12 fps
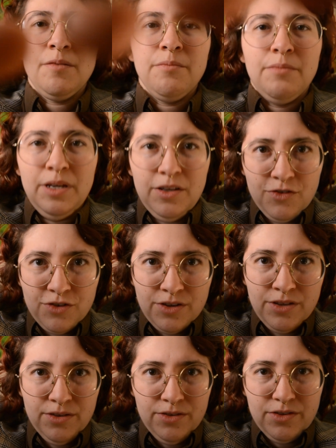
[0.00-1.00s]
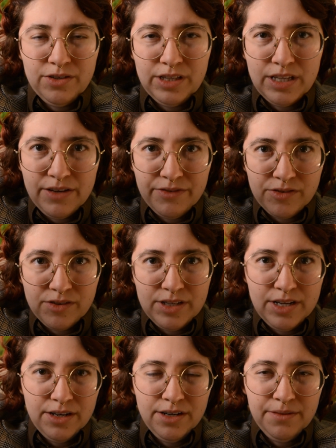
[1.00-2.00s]
Make sure those are level
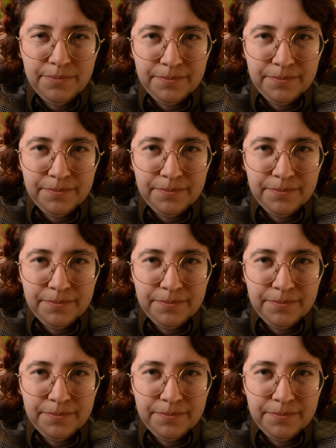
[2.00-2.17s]
here.